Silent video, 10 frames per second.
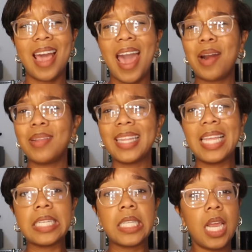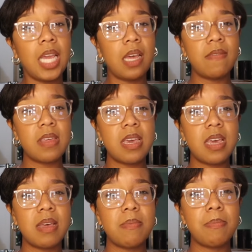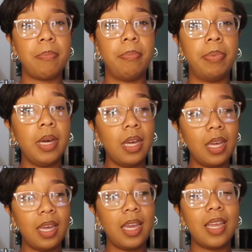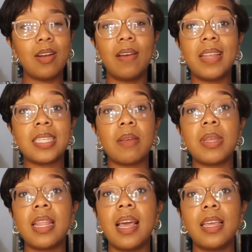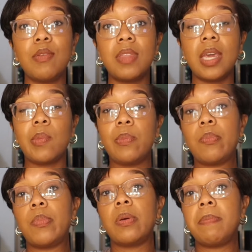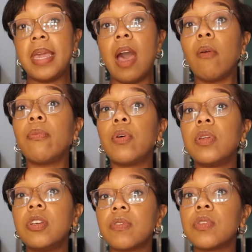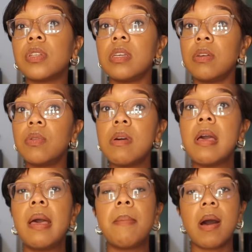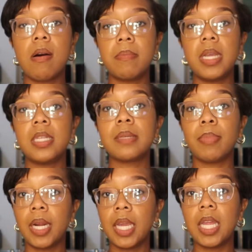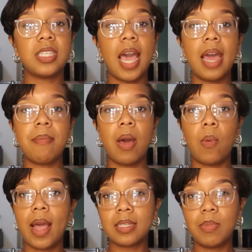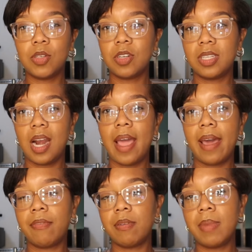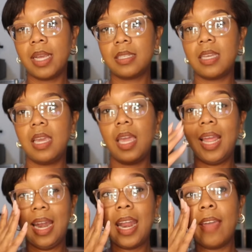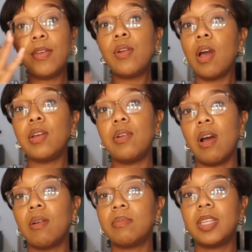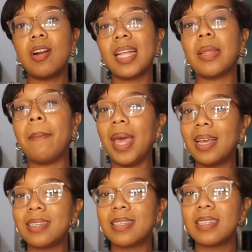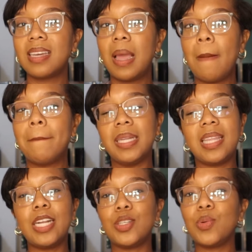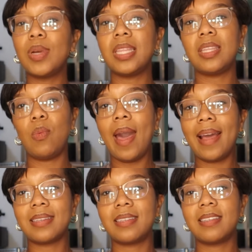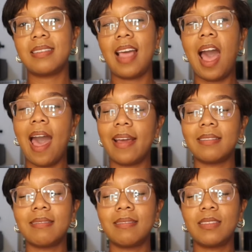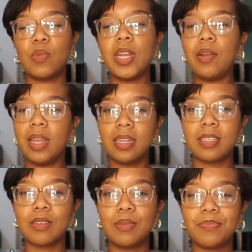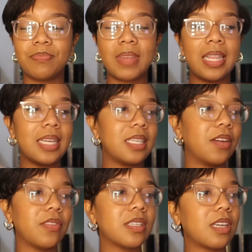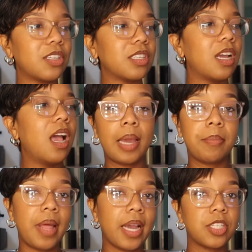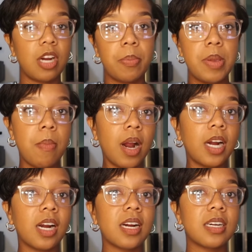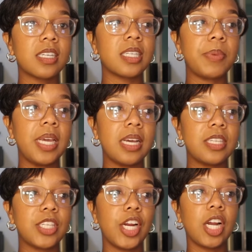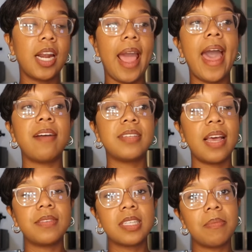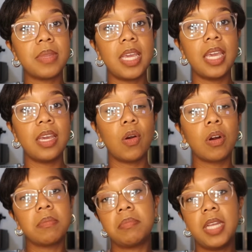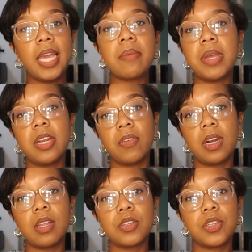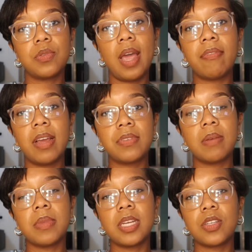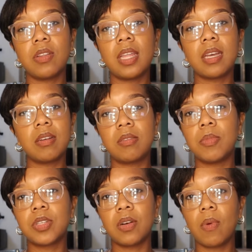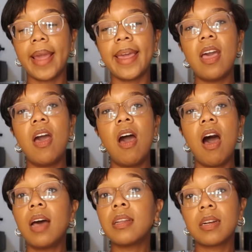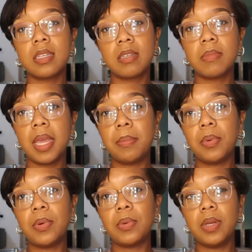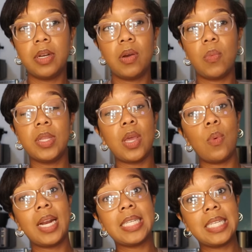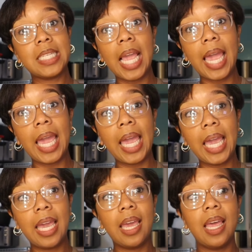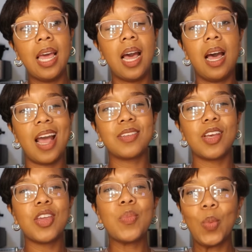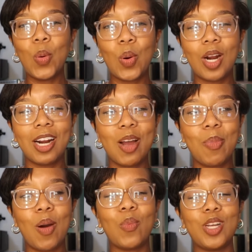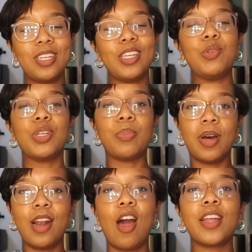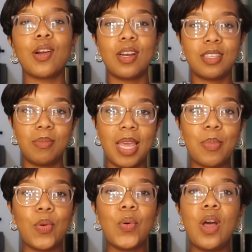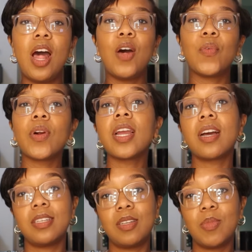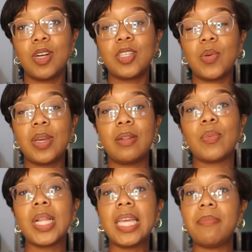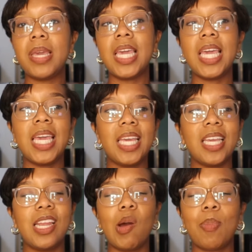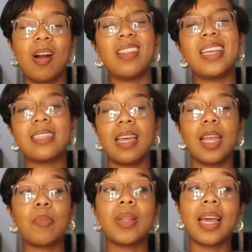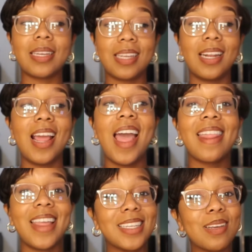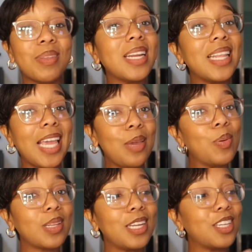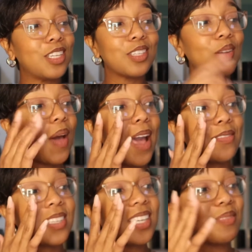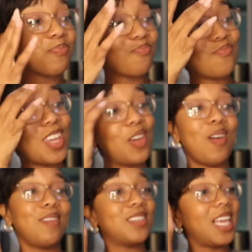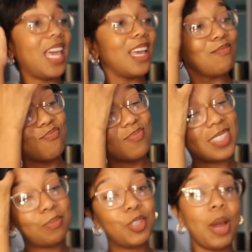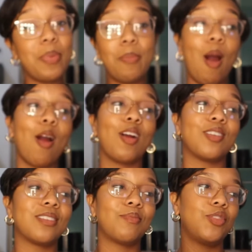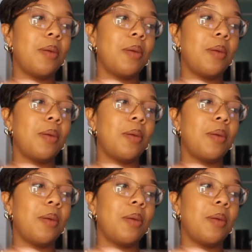I don't like the aesthetic of them, but you know, if that's something that you think would be helpful and useful to you, by all means bring it. I just had my wax melters that I had from Makesy, and if you know, you know, they're not the best, but they do get the wax hot when you need it to. That's a different discussion. Like black Sharpie markers, because you're gonna have to have something, or it can be different colors too, have to have something so that the customers can write on their custom label, you know, what they wanted to say. I'll tell you more about what you should put on your custom label for your customers, so it can really be, you know, part of the aesthetic. But like I said, that's something in the ebook that y'all just gonna have to, you gonna have to get. I'm dropping bars.